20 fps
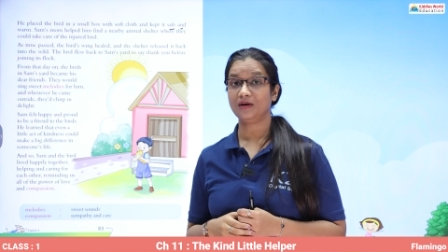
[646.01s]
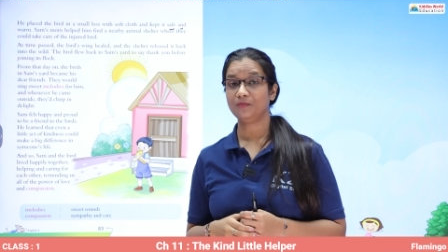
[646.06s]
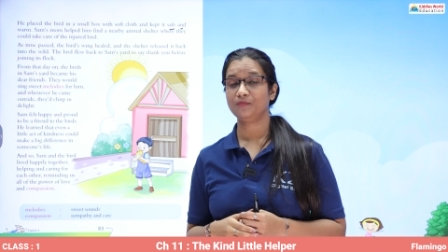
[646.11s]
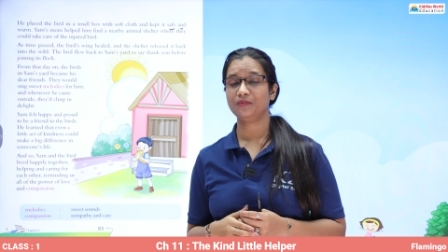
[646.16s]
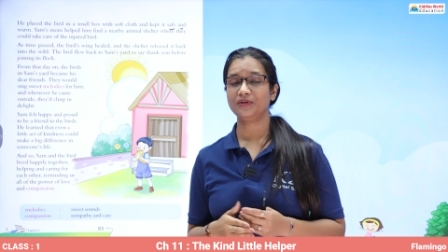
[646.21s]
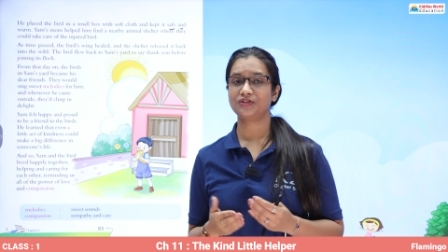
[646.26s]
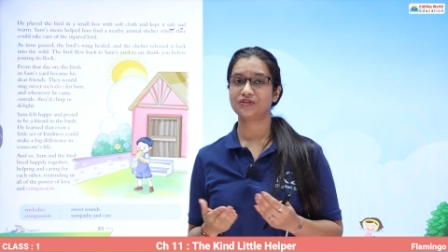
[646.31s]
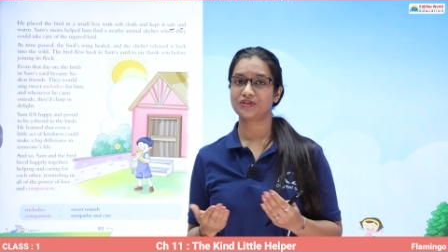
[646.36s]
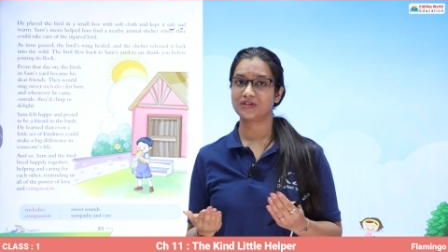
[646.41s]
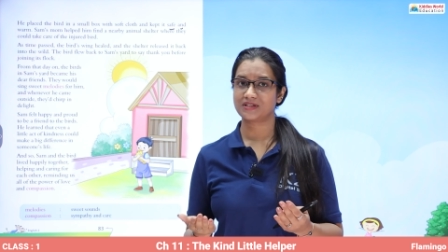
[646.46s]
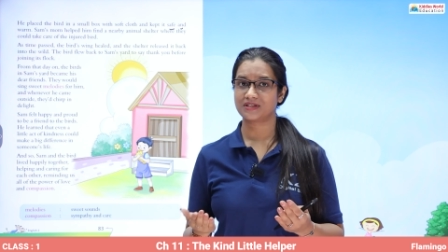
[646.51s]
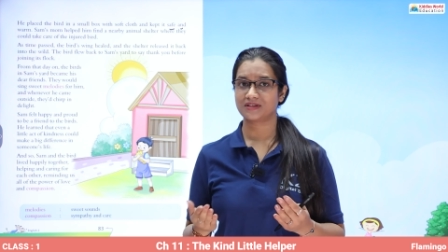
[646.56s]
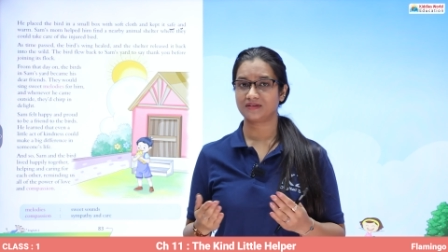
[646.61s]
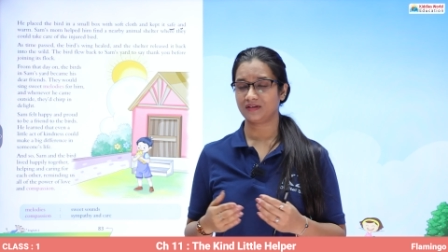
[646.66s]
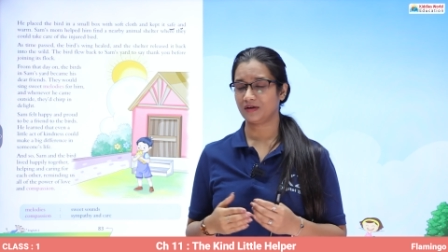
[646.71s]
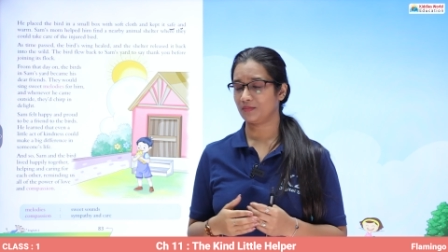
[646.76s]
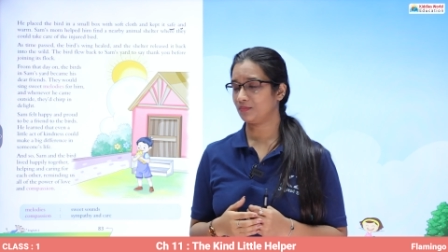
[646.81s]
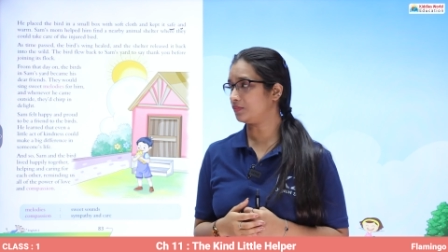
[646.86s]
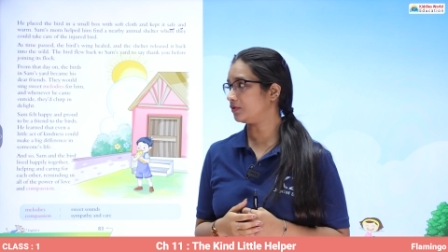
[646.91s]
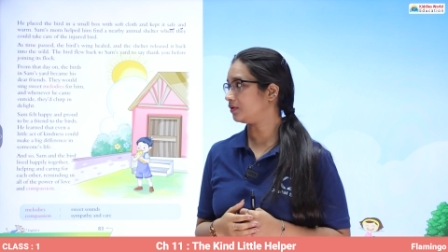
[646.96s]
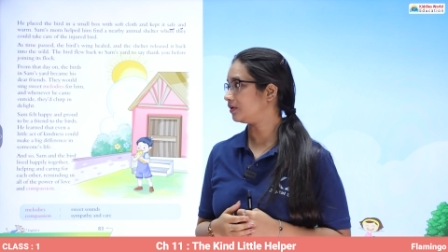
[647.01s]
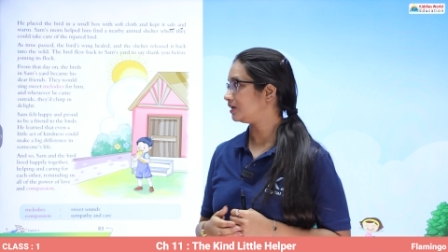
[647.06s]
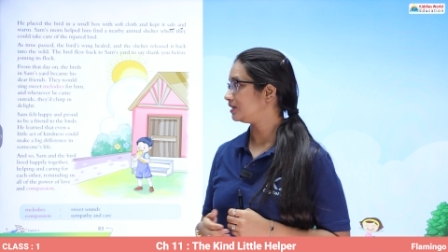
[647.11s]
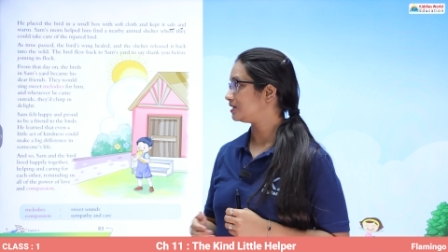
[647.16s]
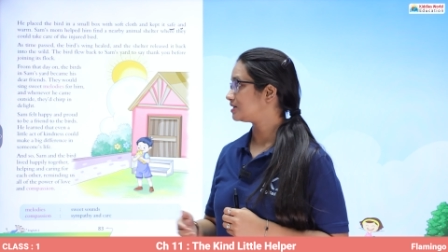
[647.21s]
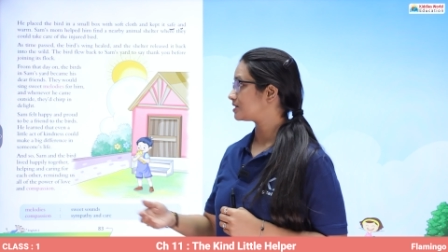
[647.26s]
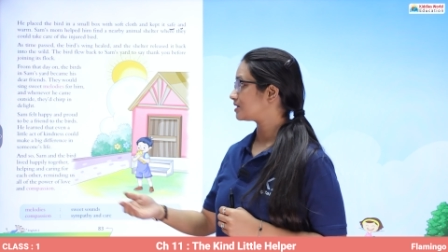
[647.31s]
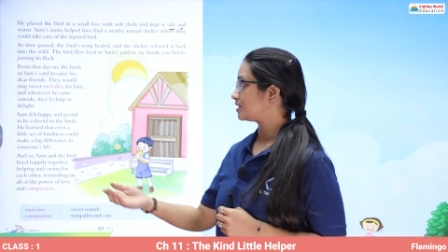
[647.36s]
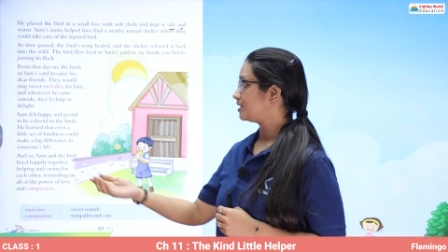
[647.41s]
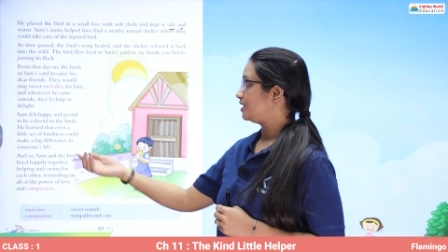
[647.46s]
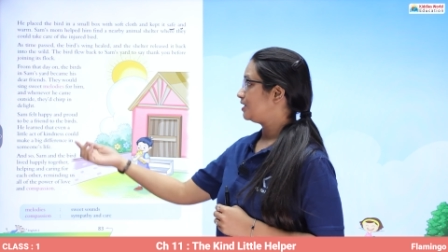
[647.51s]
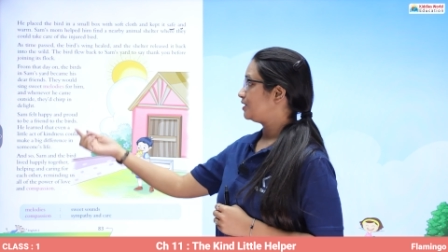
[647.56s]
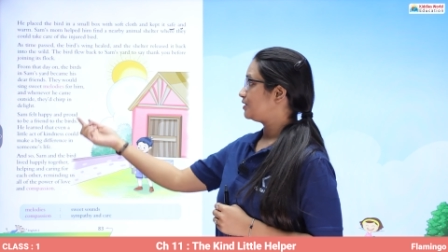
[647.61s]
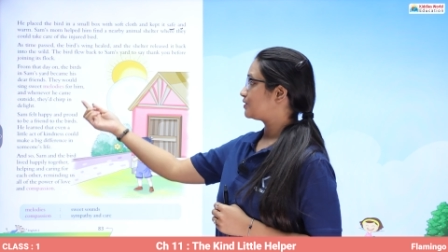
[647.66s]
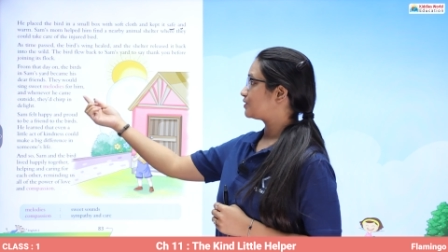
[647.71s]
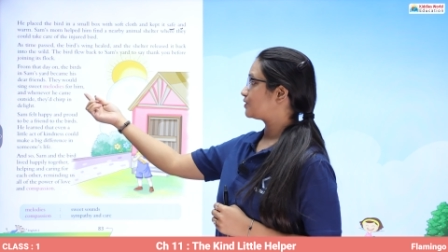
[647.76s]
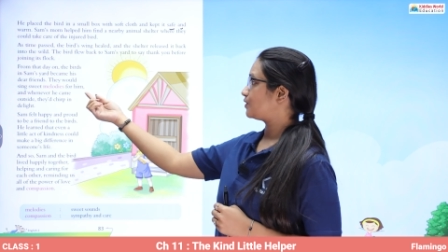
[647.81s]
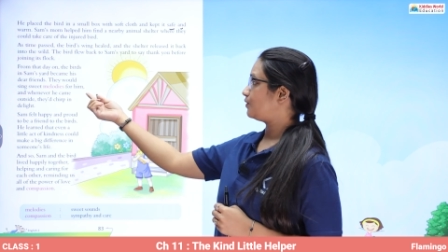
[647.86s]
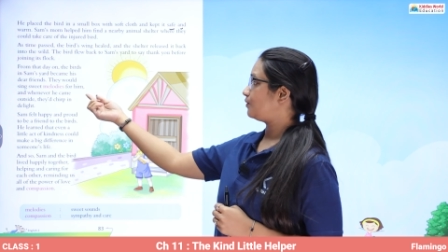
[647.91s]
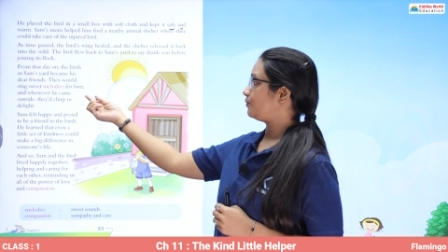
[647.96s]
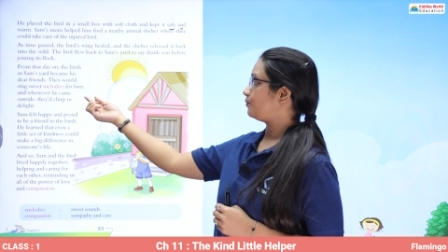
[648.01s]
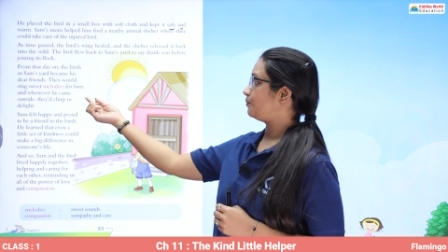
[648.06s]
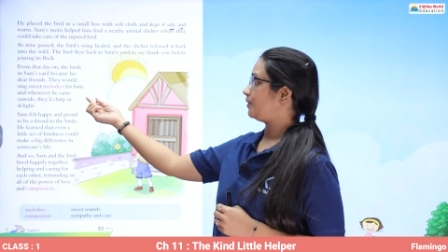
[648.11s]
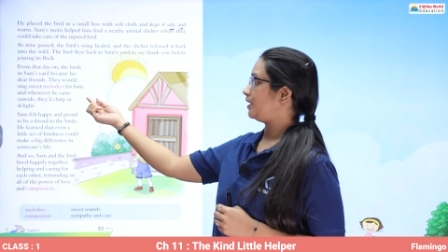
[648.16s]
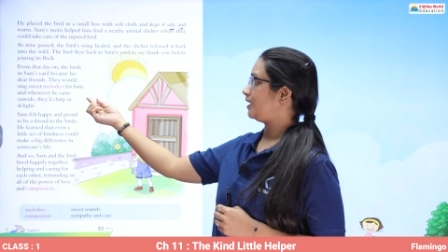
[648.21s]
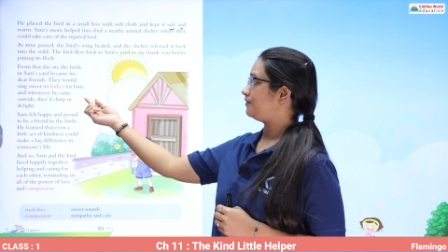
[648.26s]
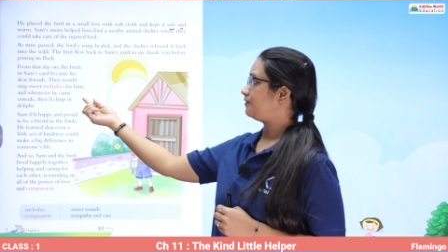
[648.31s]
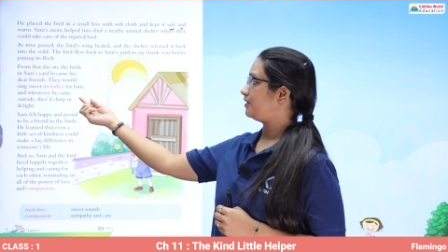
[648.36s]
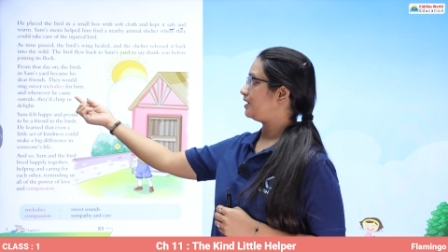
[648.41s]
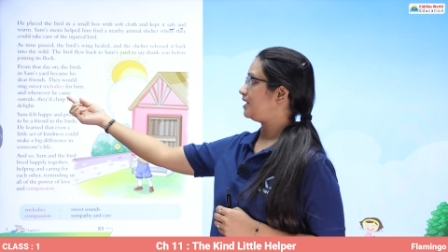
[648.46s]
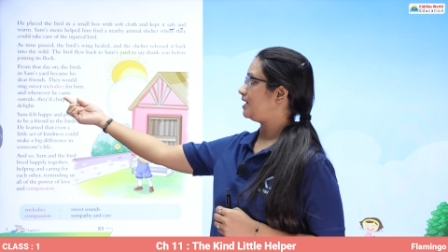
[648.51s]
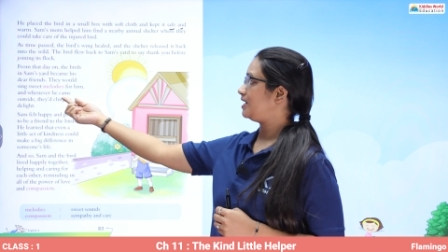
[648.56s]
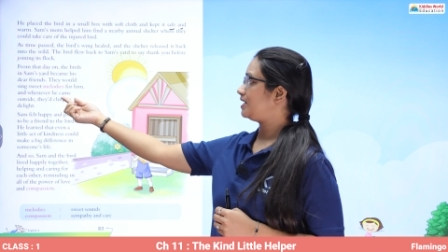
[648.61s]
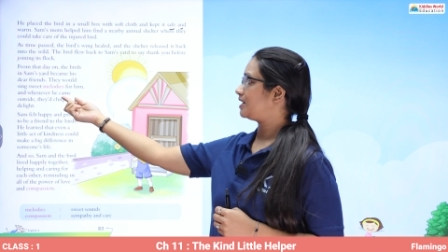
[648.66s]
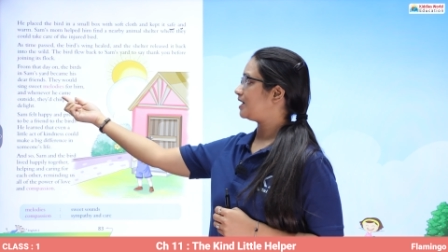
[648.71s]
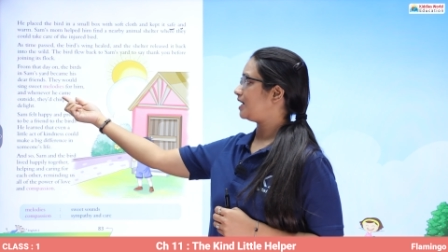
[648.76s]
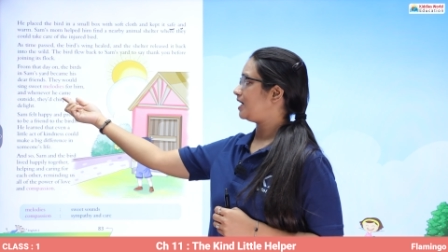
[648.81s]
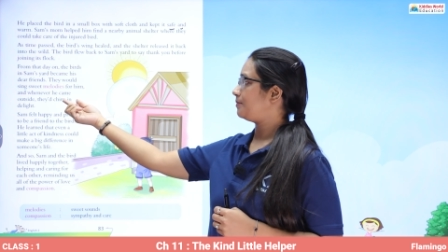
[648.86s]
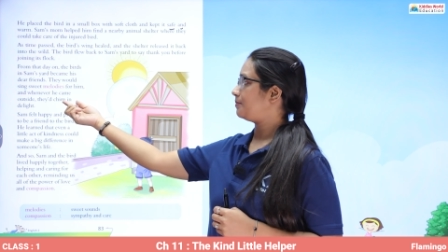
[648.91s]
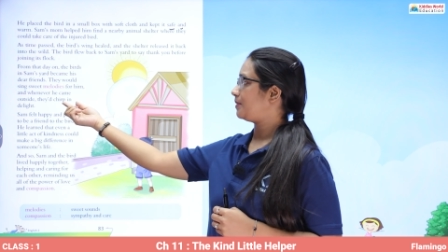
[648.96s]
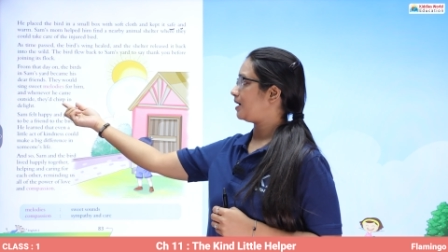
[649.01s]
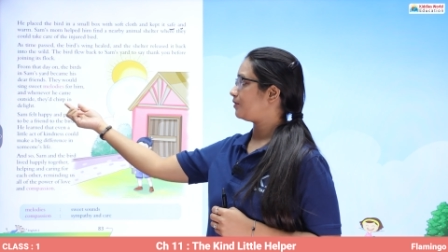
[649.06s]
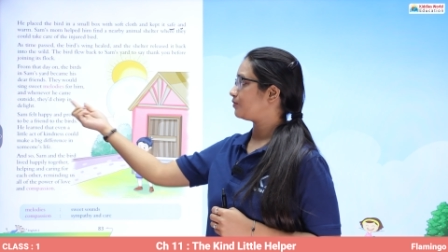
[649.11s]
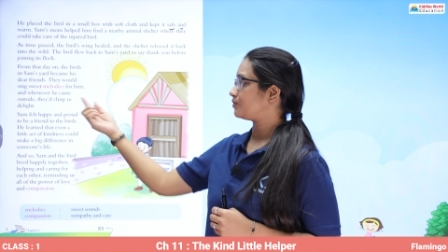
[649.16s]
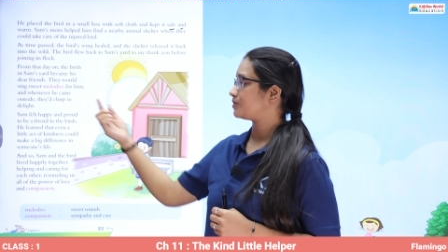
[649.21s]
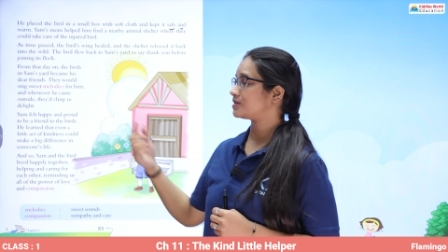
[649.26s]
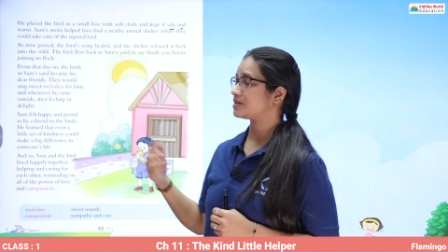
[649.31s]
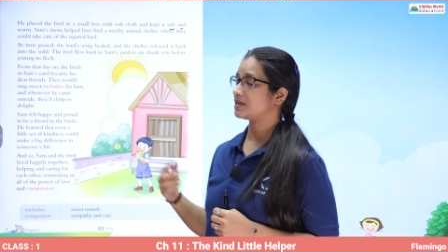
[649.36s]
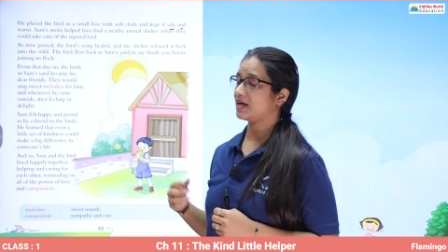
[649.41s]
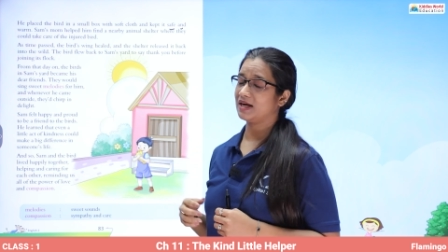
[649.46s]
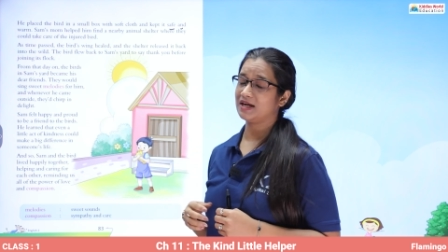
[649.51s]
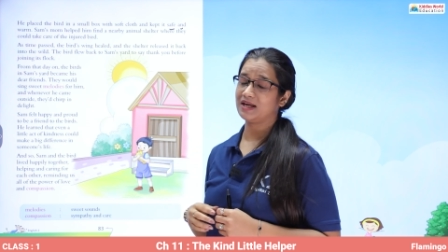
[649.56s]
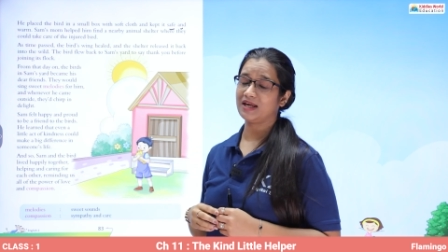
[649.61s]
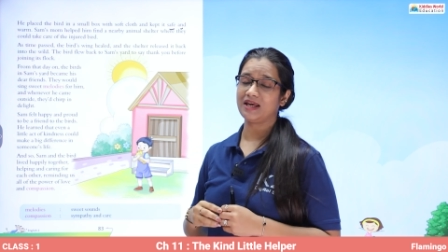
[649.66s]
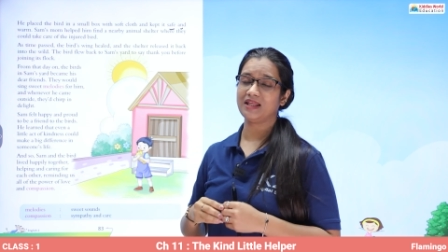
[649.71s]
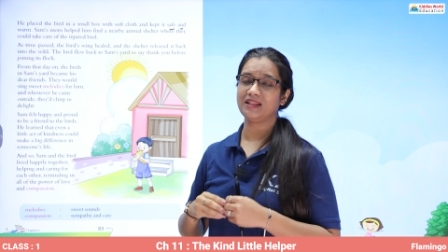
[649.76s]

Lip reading: which is the birds, so whenever he came outside